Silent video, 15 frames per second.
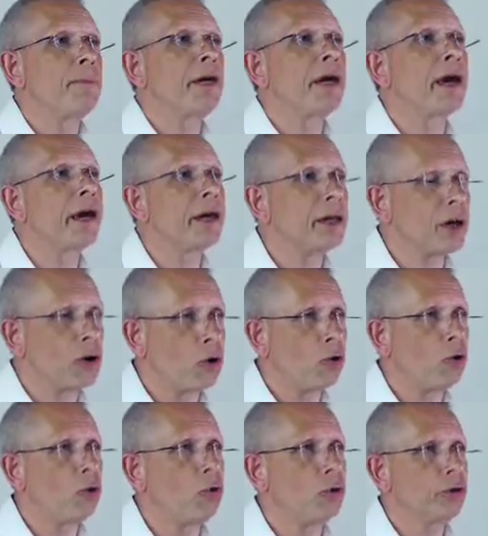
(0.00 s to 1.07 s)
be a
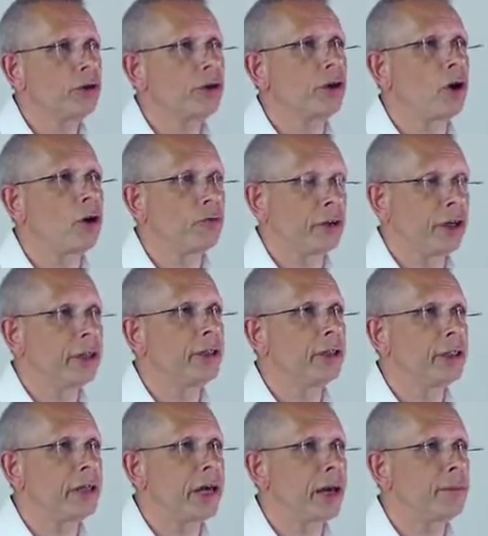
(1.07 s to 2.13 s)
cause of kidney
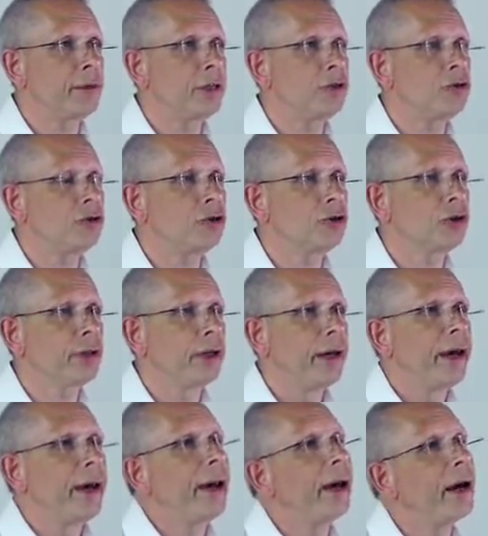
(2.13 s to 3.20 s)
damage.
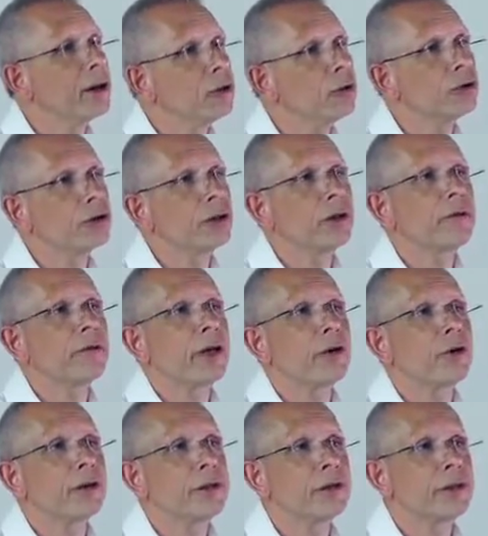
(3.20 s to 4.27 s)
And also, if
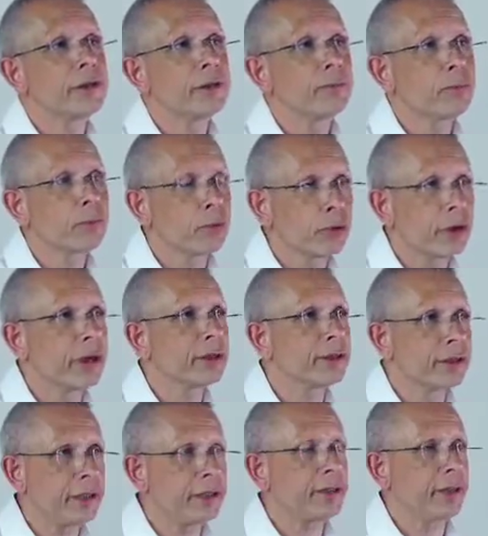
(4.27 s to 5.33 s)
there is
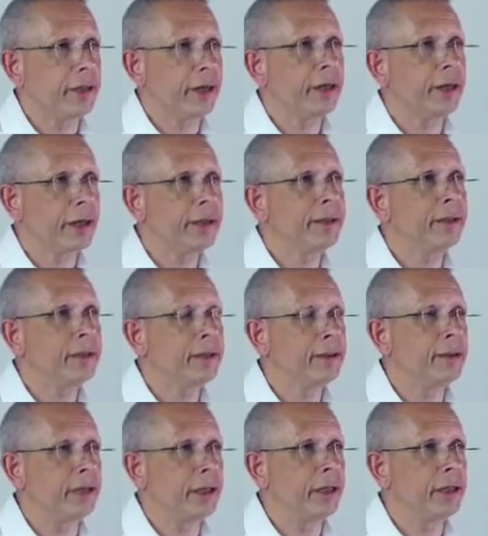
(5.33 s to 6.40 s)
pre-existing kidney
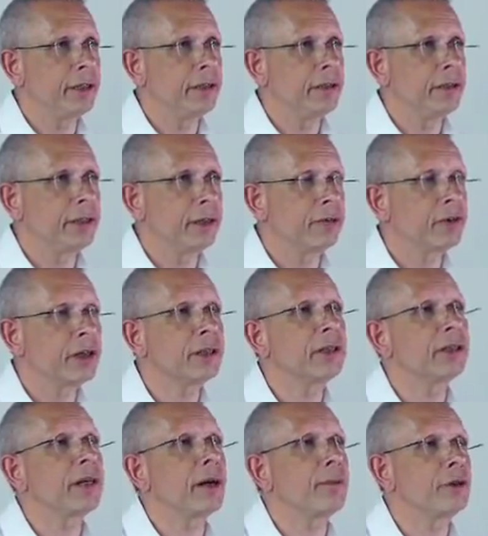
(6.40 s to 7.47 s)
disease, if
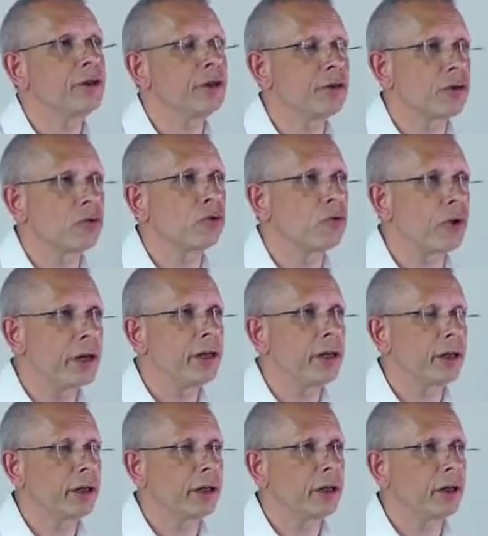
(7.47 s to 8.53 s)
kidney damage has already
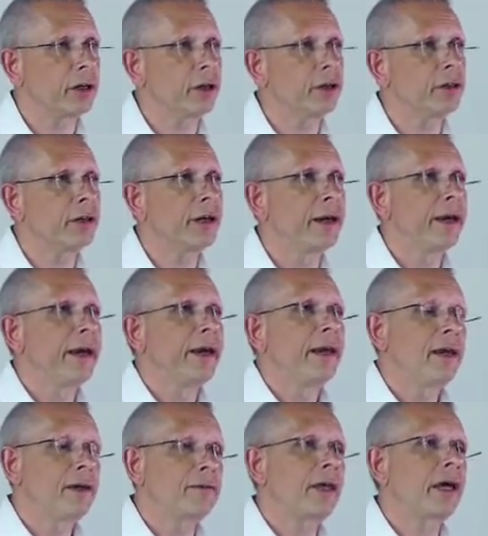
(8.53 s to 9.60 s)
occurred,
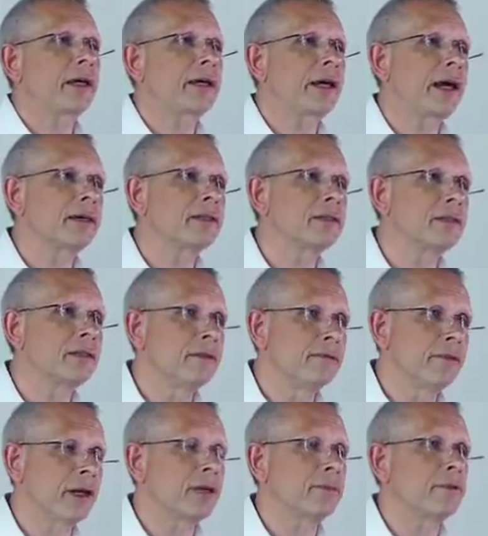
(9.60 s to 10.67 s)
if that cat
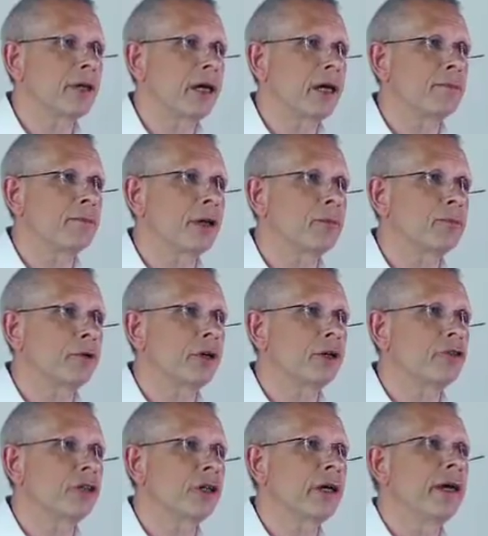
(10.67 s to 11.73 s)
develops high blood
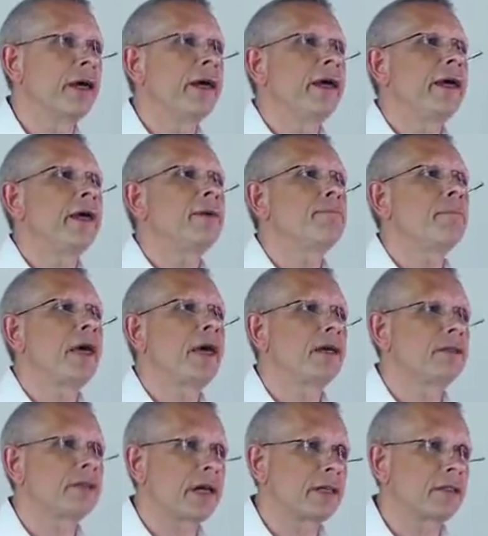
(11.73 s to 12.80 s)
pressure, it may
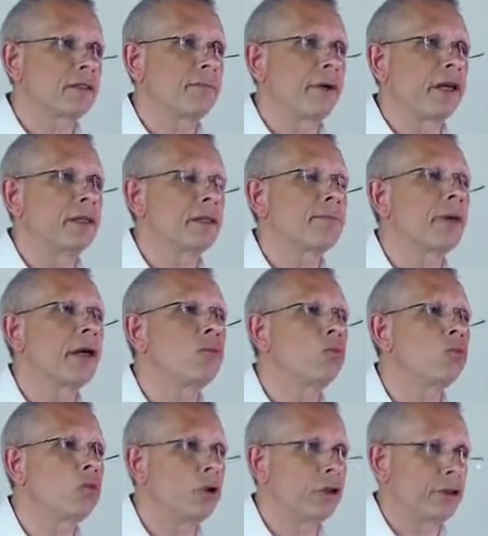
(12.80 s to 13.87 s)
exacerbate, it may
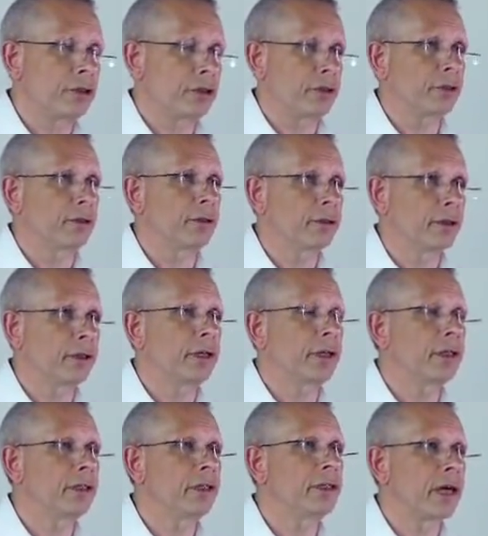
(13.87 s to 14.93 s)
worsen the
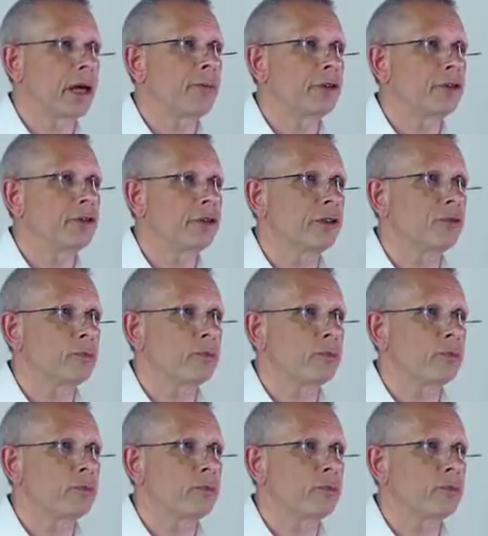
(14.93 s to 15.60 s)
kidney damage that's